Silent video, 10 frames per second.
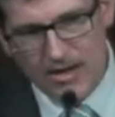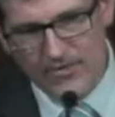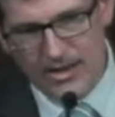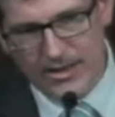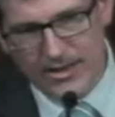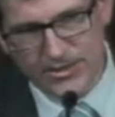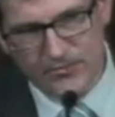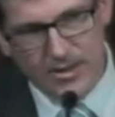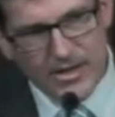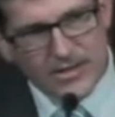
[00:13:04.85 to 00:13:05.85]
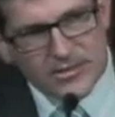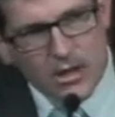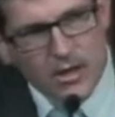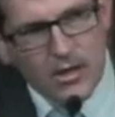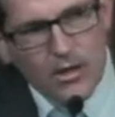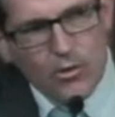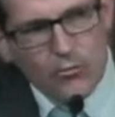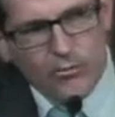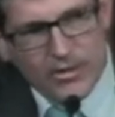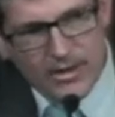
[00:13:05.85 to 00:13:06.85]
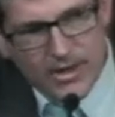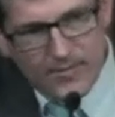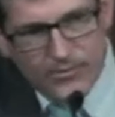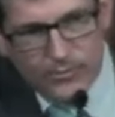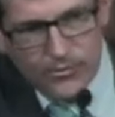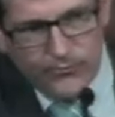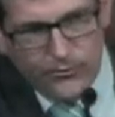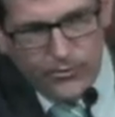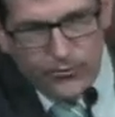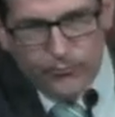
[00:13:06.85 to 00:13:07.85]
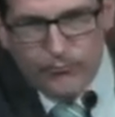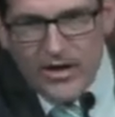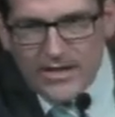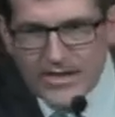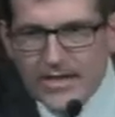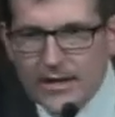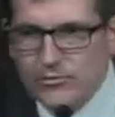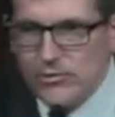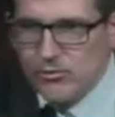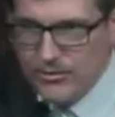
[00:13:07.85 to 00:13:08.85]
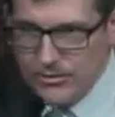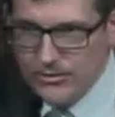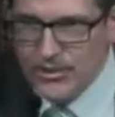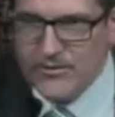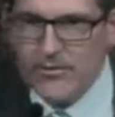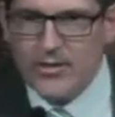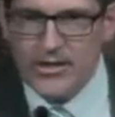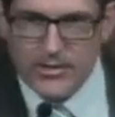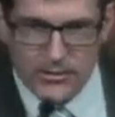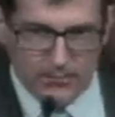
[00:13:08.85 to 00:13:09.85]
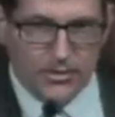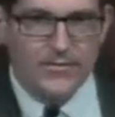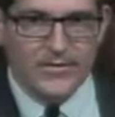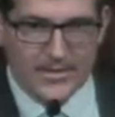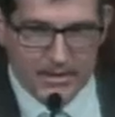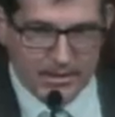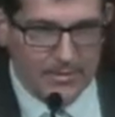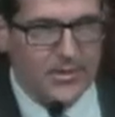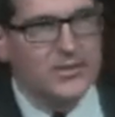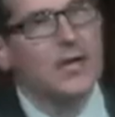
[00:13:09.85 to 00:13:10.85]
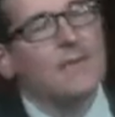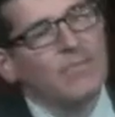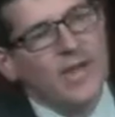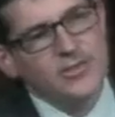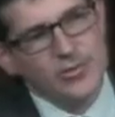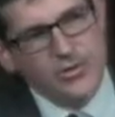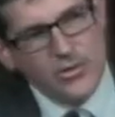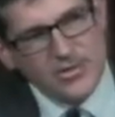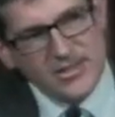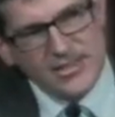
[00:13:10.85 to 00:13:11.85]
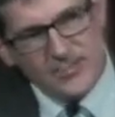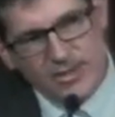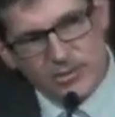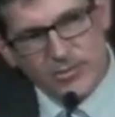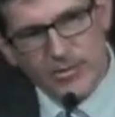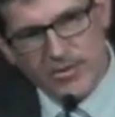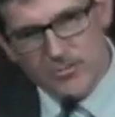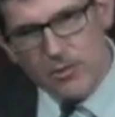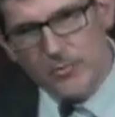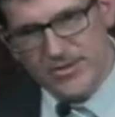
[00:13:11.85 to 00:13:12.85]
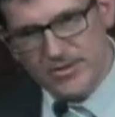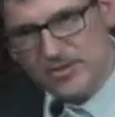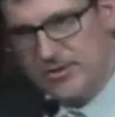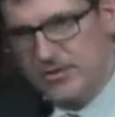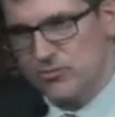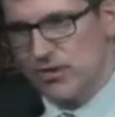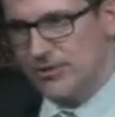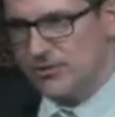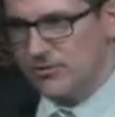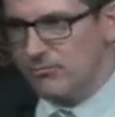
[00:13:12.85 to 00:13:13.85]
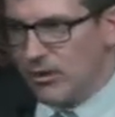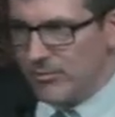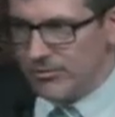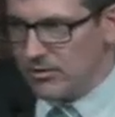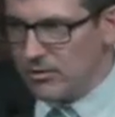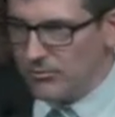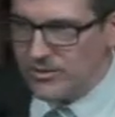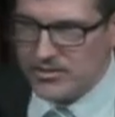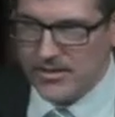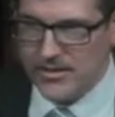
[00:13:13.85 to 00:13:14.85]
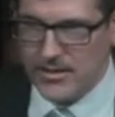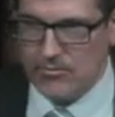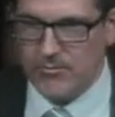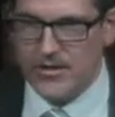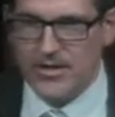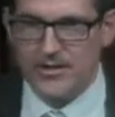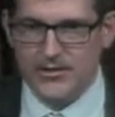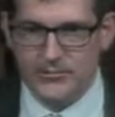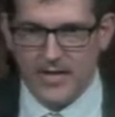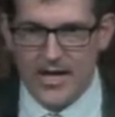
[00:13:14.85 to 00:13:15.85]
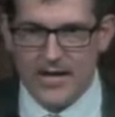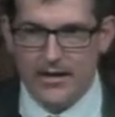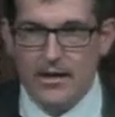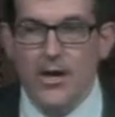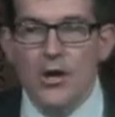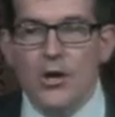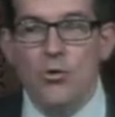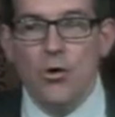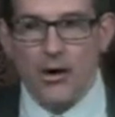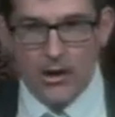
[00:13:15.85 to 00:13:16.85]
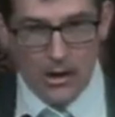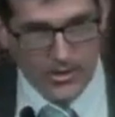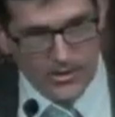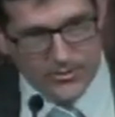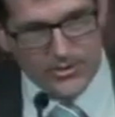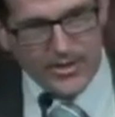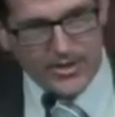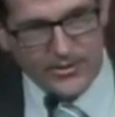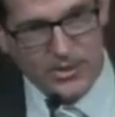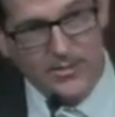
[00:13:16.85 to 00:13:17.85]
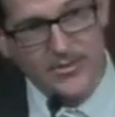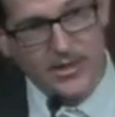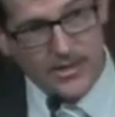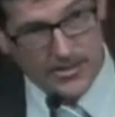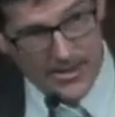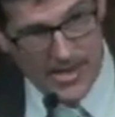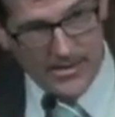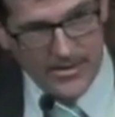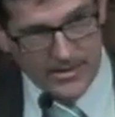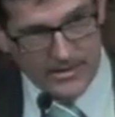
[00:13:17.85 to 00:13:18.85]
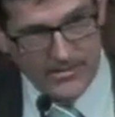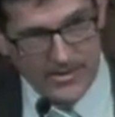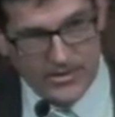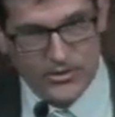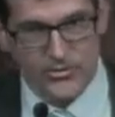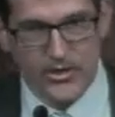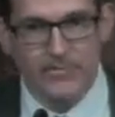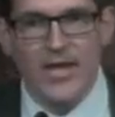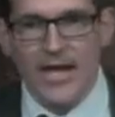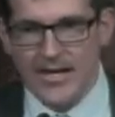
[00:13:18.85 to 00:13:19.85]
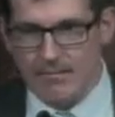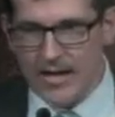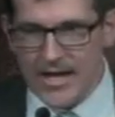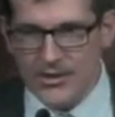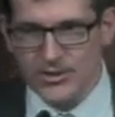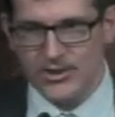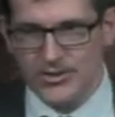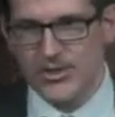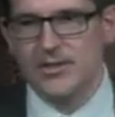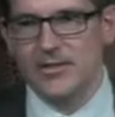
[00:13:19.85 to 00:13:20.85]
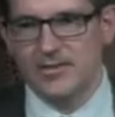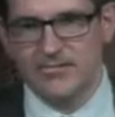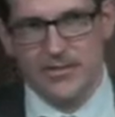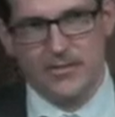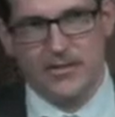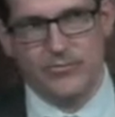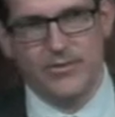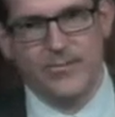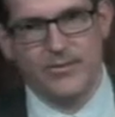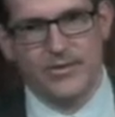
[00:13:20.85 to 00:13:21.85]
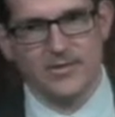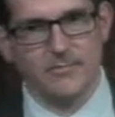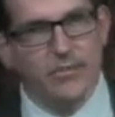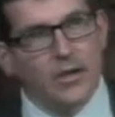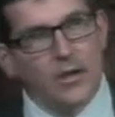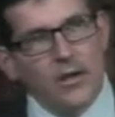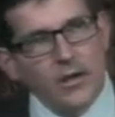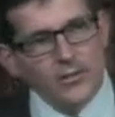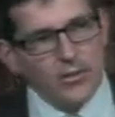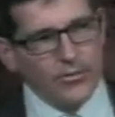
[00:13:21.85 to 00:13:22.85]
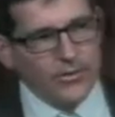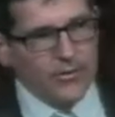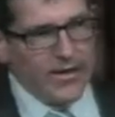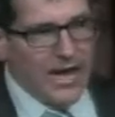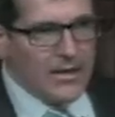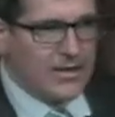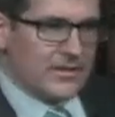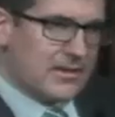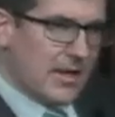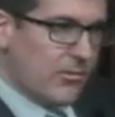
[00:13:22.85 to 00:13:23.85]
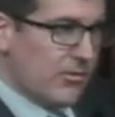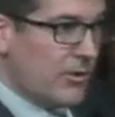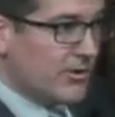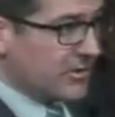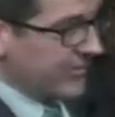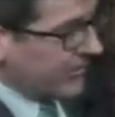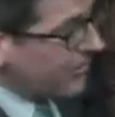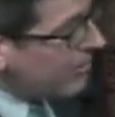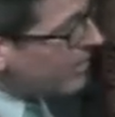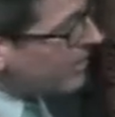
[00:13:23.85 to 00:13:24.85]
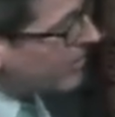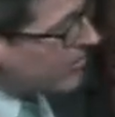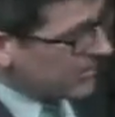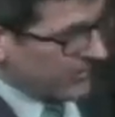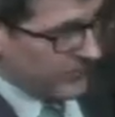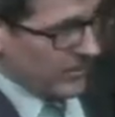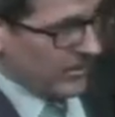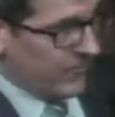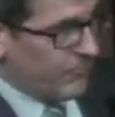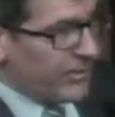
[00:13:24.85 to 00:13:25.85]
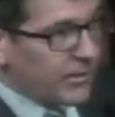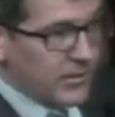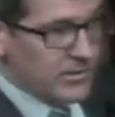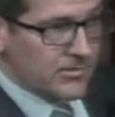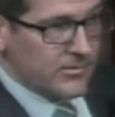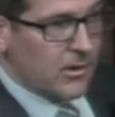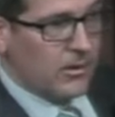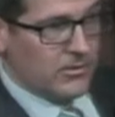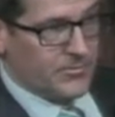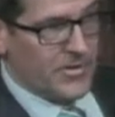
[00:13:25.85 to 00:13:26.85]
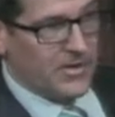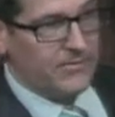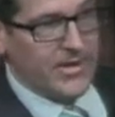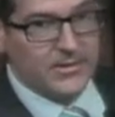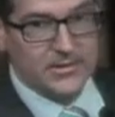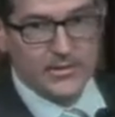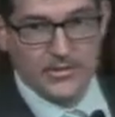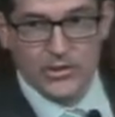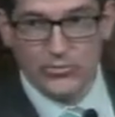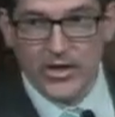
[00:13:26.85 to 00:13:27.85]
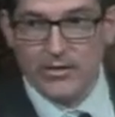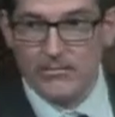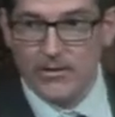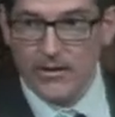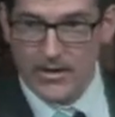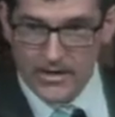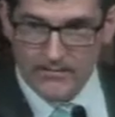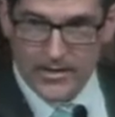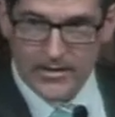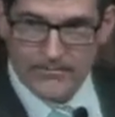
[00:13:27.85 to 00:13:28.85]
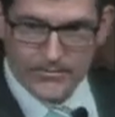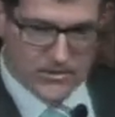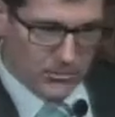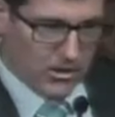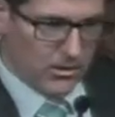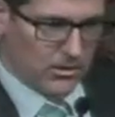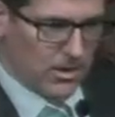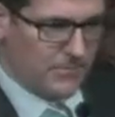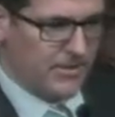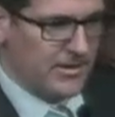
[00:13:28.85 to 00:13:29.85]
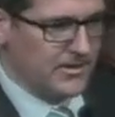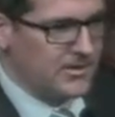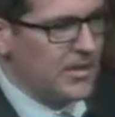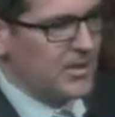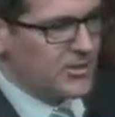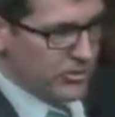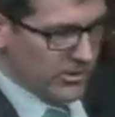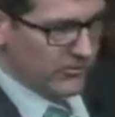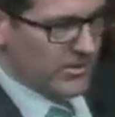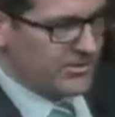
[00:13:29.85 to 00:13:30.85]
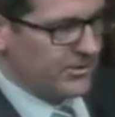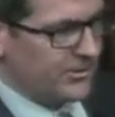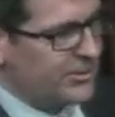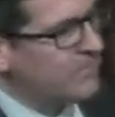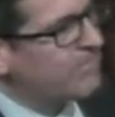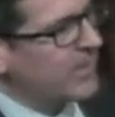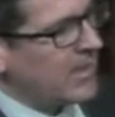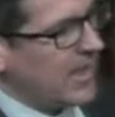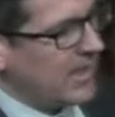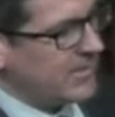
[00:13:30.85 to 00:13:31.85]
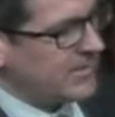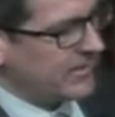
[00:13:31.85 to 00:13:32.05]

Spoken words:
of an allocation of money is not really comfortable for the granting councils who are used to giving money to nonprofits, academics. And so in the US, it's administered by the Small Business Administration. Probably the closest thing here would be Industry Canada, who are used to getting jobs done in industry and can manage the logistics of dealing with companies. So the reality is now in the US, they've had 30 years of billions of dollars being invested in the strength of their innovative small companies doing research. And